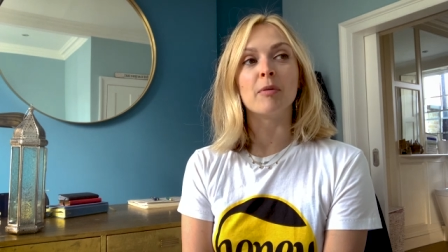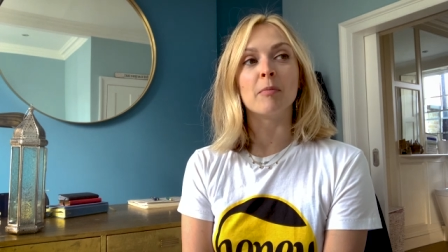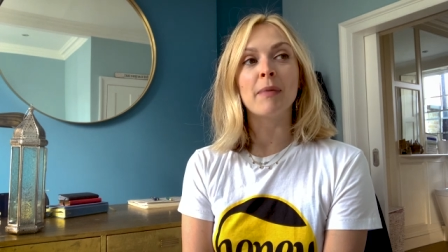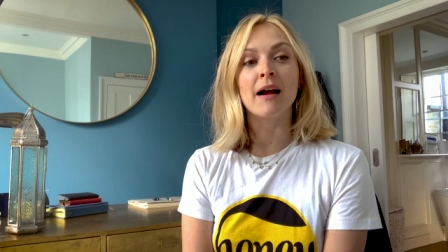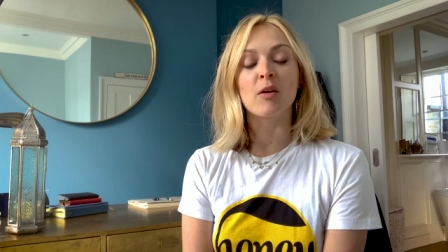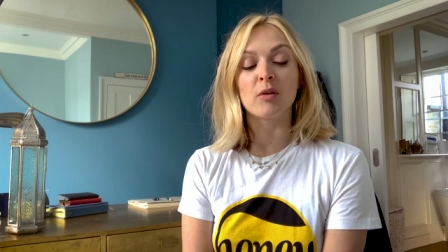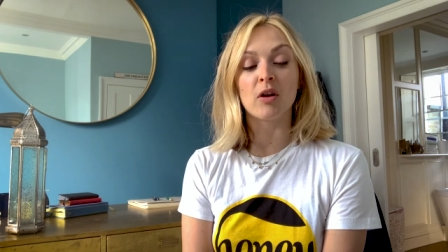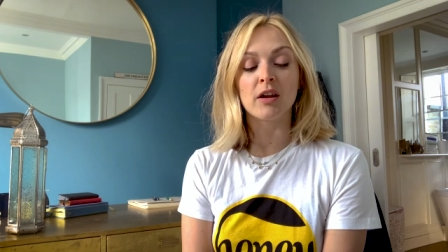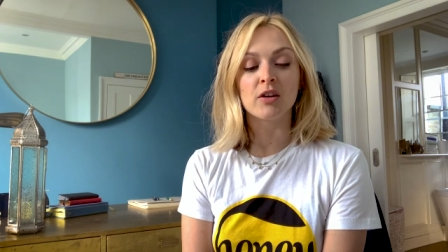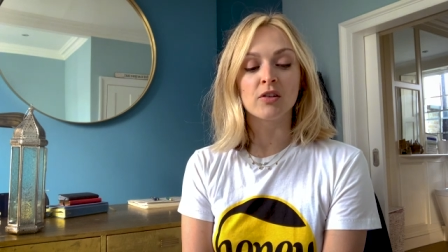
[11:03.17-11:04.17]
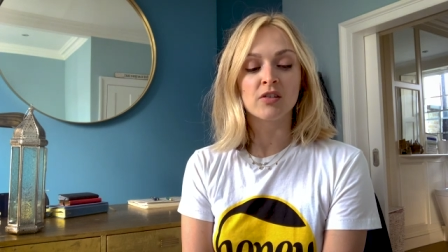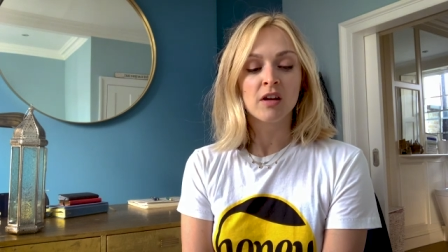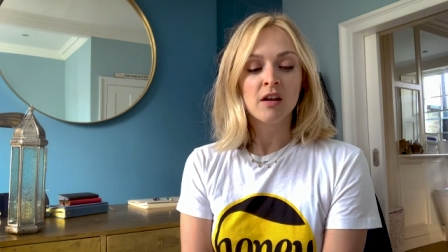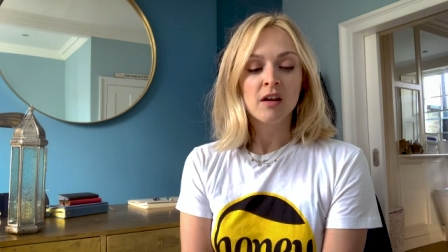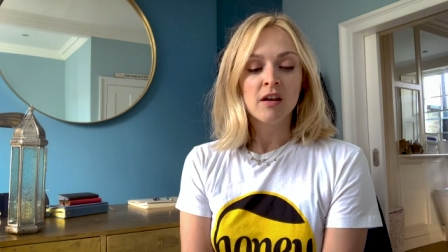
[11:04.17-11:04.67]
But back when I could,
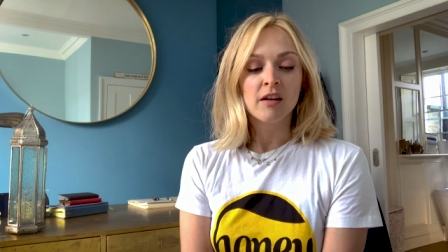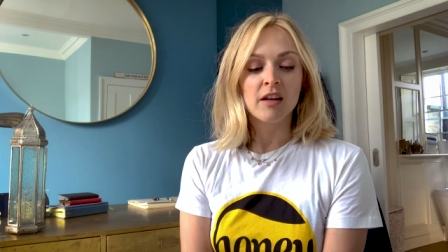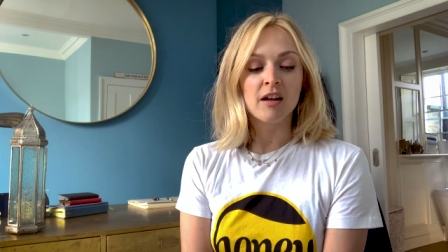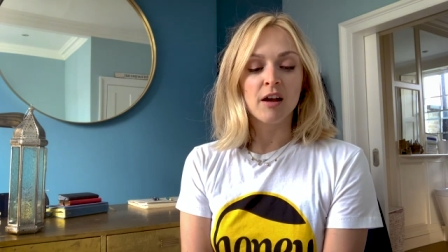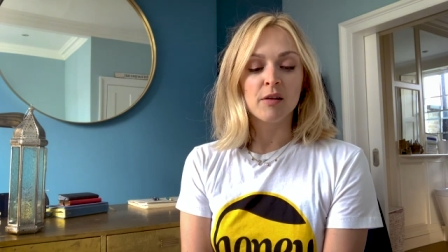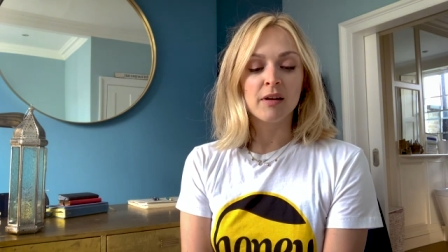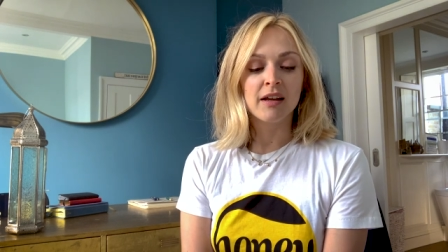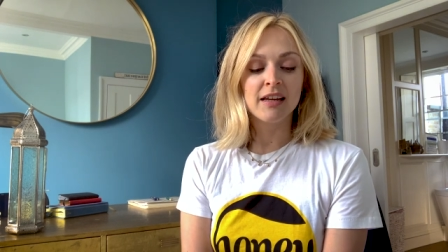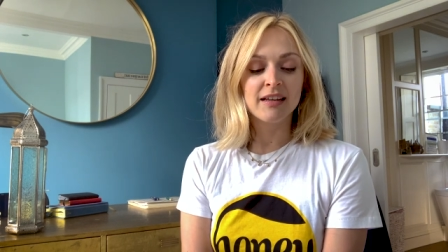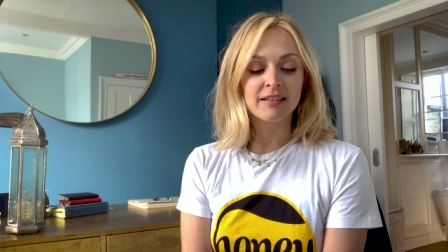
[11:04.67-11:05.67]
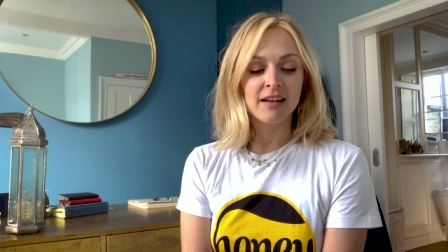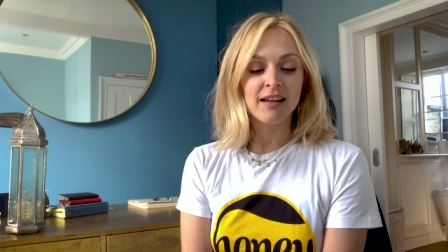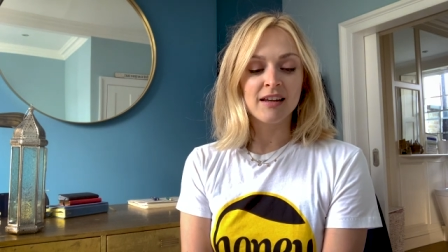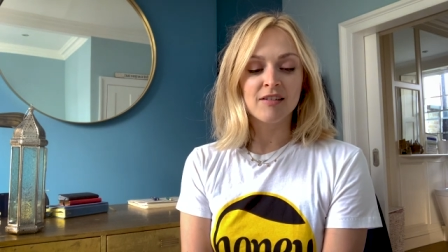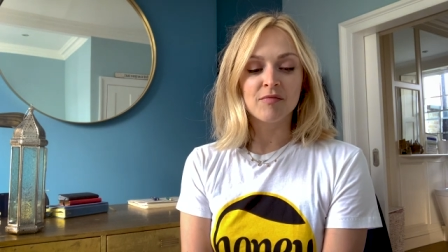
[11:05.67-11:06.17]
you know,
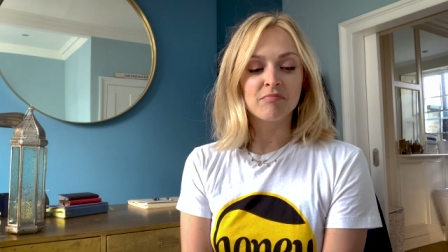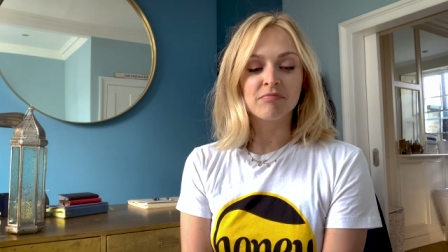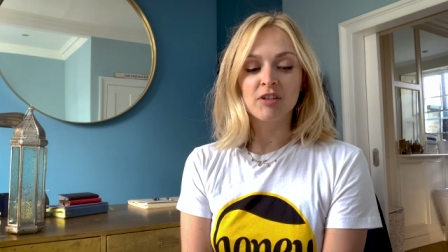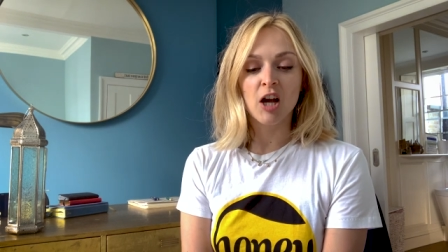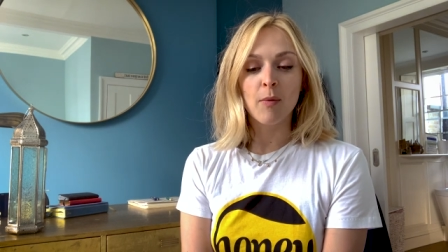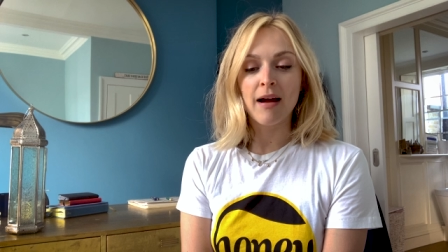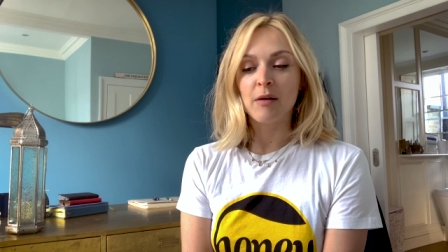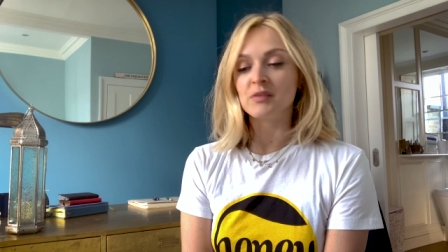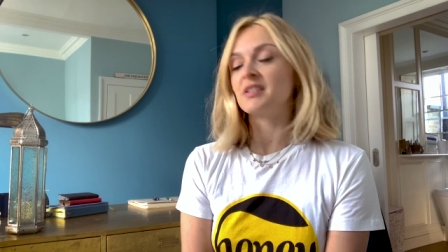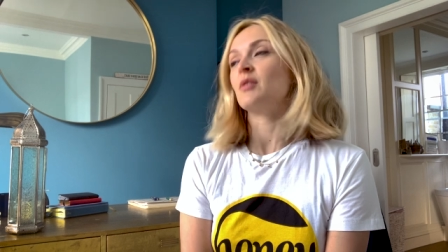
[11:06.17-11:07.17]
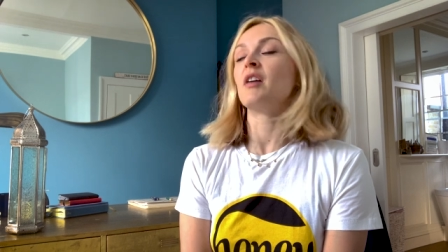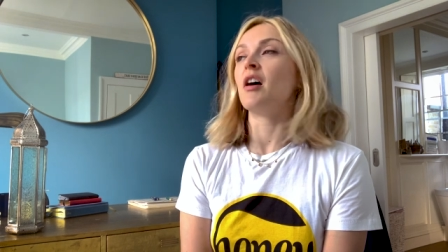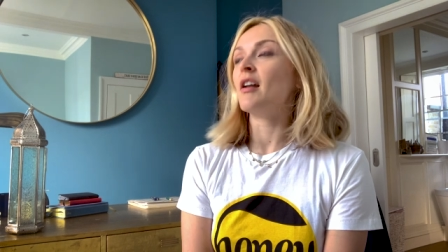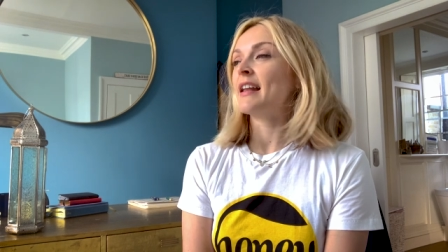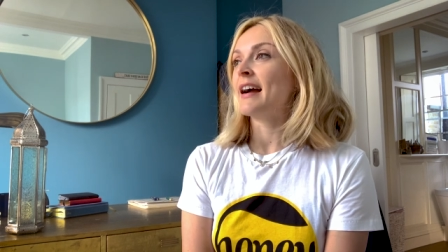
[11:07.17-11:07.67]
easily go out until the
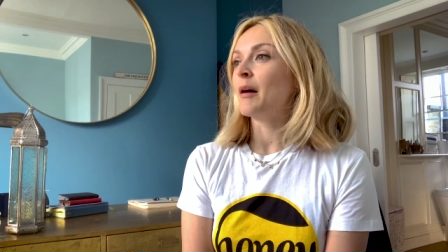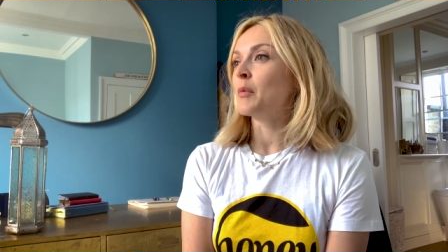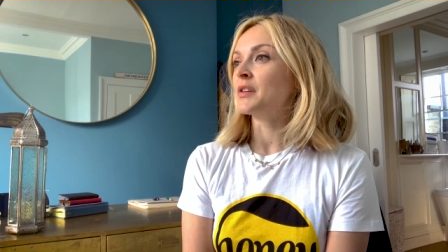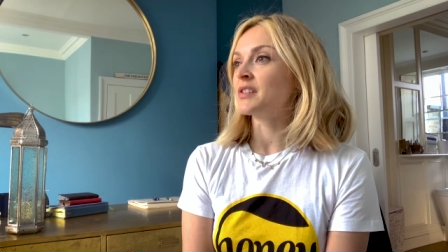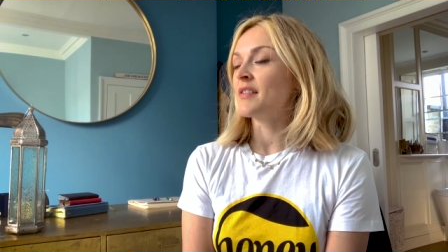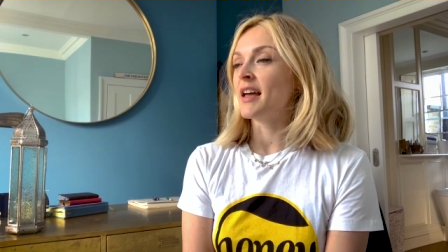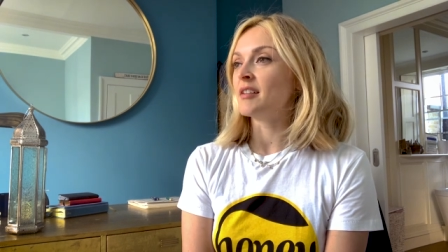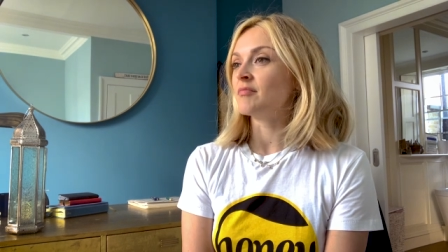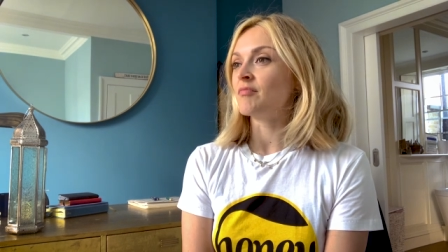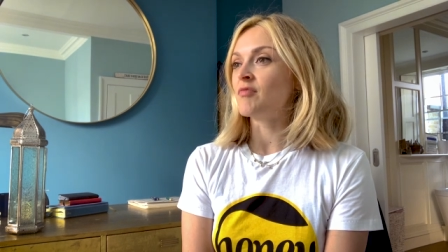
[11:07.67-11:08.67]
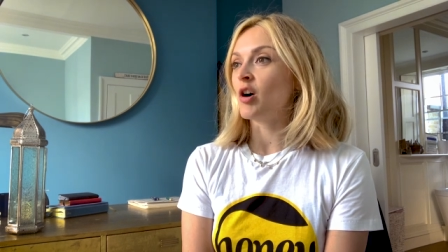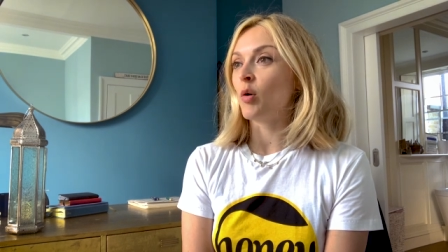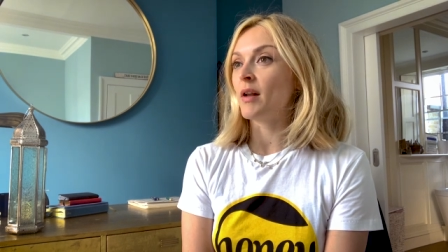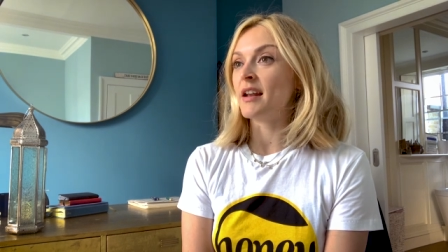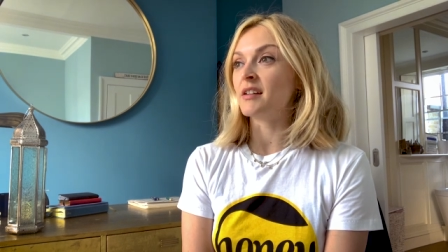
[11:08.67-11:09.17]
early hours and then
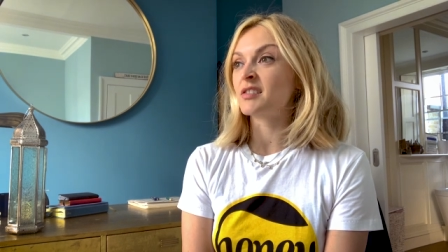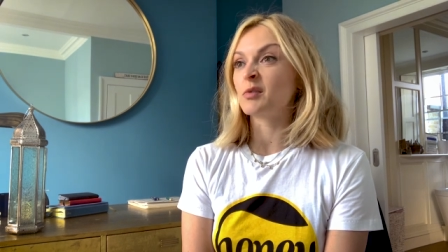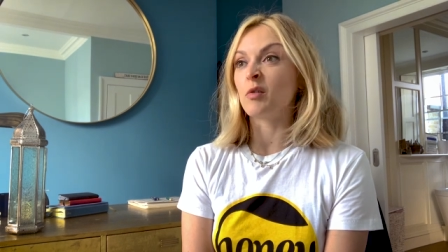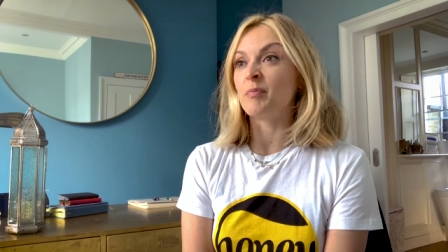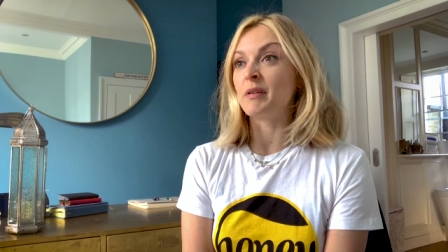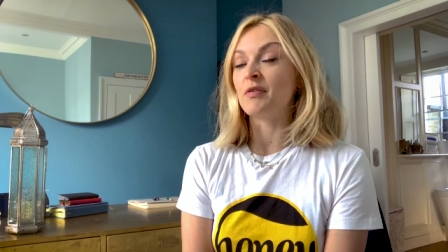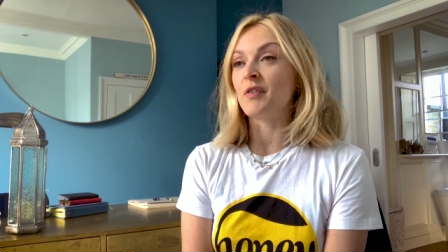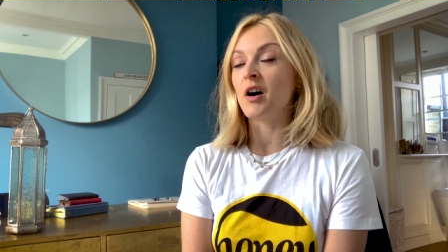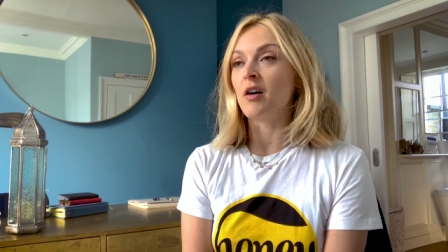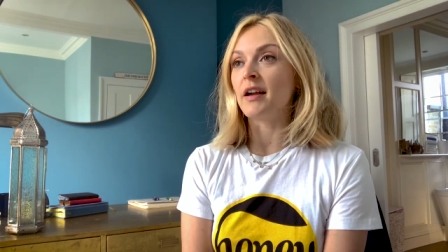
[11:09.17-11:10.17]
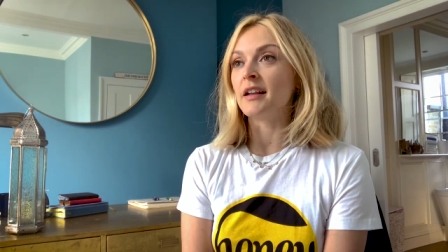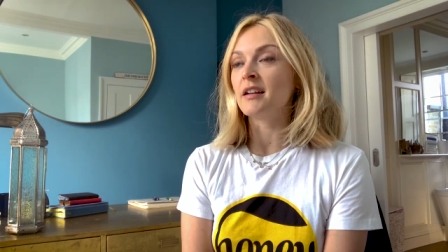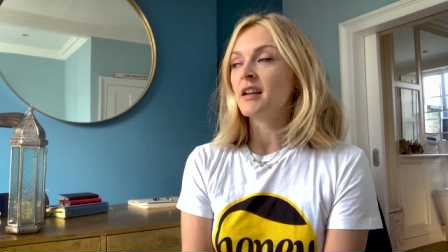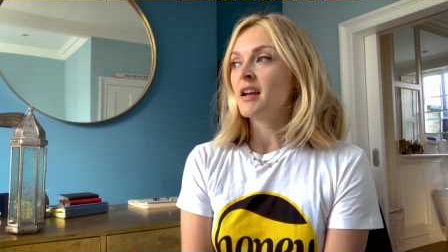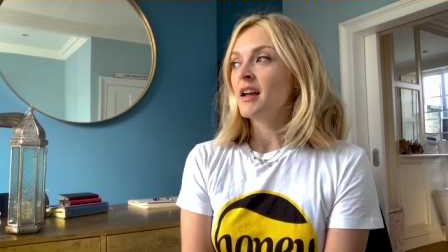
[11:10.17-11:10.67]
roll in and sort of be fine,